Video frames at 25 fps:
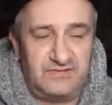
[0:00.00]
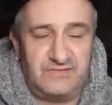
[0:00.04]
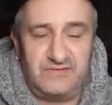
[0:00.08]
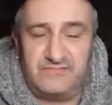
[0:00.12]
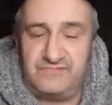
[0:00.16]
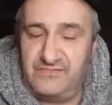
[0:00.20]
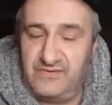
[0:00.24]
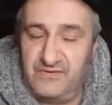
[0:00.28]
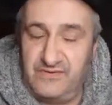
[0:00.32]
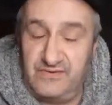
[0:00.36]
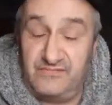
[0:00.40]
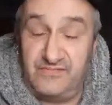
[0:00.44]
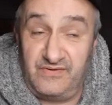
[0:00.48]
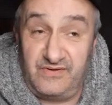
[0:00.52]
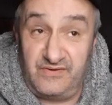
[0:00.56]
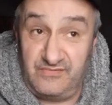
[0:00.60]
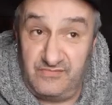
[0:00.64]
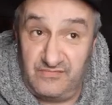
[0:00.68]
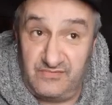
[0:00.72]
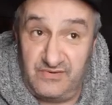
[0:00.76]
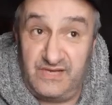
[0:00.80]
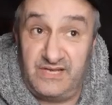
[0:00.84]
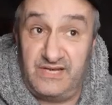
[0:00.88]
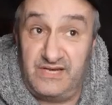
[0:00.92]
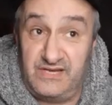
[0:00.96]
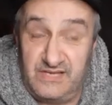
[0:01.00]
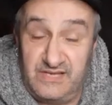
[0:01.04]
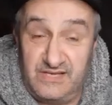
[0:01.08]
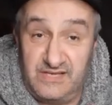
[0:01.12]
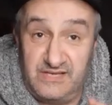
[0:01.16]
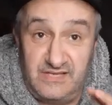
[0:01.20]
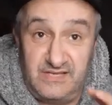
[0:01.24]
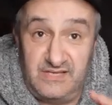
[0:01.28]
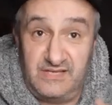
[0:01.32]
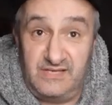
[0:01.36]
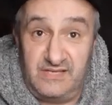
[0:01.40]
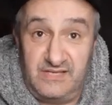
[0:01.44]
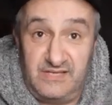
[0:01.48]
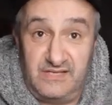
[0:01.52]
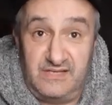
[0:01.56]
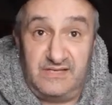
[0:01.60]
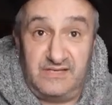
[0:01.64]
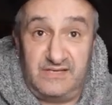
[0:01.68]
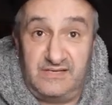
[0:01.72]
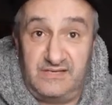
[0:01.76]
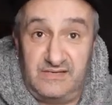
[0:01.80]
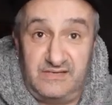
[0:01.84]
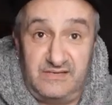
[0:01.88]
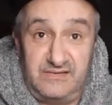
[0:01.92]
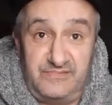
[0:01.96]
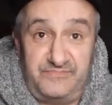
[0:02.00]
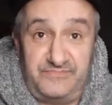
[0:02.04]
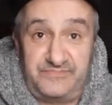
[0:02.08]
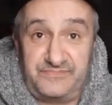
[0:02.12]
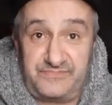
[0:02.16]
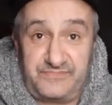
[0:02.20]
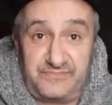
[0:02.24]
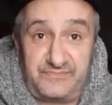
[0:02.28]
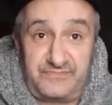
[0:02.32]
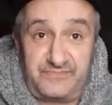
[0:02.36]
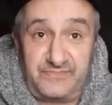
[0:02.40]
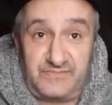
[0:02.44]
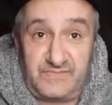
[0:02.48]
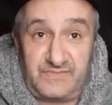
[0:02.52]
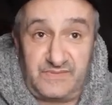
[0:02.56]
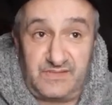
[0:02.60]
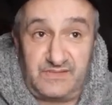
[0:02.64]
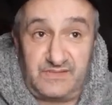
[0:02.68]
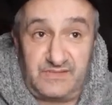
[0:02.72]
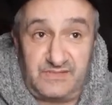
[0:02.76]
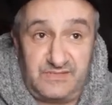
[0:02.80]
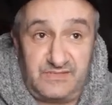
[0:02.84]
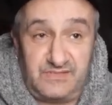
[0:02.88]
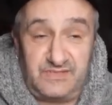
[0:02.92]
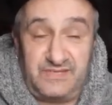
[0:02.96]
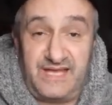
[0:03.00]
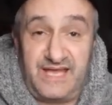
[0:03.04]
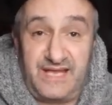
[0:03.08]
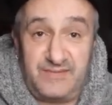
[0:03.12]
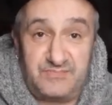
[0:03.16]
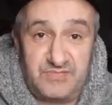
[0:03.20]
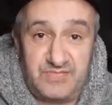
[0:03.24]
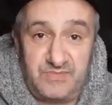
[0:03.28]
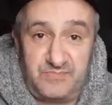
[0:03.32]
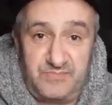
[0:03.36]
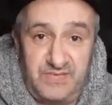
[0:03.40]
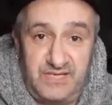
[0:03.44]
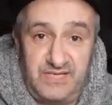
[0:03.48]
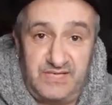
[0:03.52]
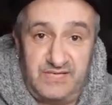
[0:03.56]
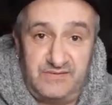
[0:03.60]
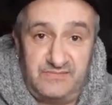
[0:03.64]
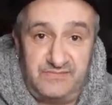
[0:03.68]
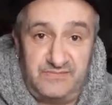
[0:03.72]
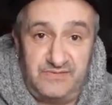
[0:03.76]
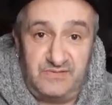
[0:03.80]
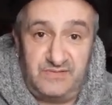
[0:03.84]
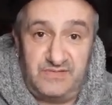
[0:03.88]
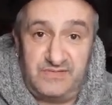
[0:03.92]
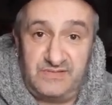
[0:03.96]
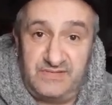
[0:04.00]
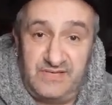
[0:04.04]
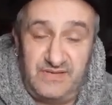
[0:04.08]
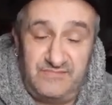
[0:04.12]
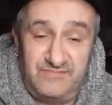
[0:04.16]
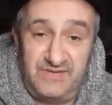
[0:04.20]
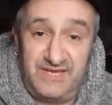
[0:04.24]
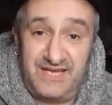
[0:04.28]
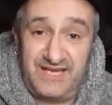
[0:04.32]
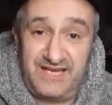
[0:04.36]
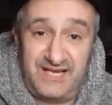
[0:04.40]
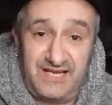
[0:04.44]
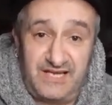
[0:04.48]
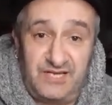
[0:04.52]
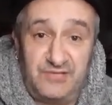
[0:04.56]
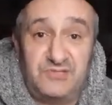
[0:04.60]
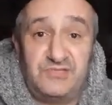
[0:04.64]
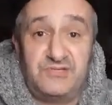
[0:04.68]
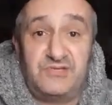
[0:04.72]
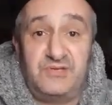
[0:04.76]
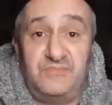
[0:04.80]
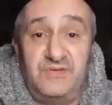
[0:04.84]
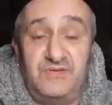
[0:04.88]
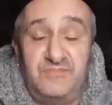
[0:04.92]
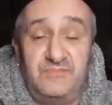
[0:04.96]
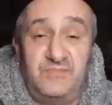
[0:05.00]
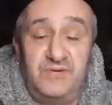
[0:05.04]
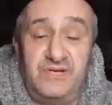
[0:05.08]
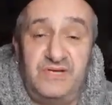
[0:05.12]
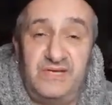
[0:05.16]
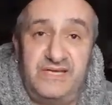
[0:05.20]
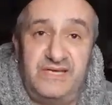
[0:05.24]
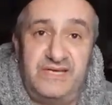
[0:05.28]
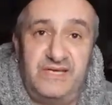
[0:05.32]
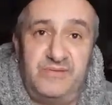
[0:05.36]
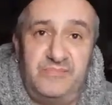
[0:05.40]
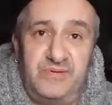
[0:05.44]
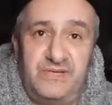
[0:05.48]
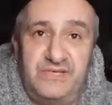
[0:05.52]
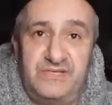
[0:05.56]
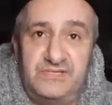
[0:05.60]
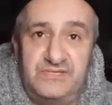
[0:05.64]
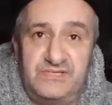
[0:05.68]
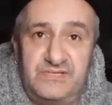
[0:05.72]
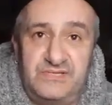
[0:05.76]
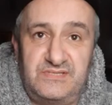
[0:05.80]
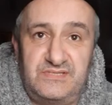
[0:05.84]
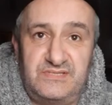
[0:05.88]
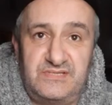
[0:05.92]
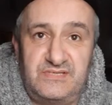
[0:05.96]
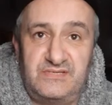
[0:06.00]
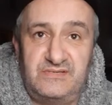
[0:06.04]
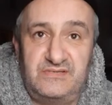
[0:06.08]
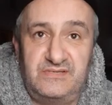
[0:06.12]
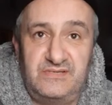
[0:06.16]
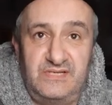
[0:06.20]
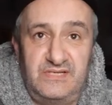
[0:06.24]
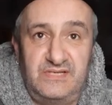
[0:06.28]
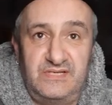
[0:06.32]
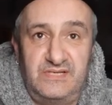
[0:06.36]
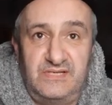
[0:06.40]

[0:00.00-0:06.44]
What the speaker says: They're very, very rarely the gaps appear for you to even get close to him, never mind land punches. So,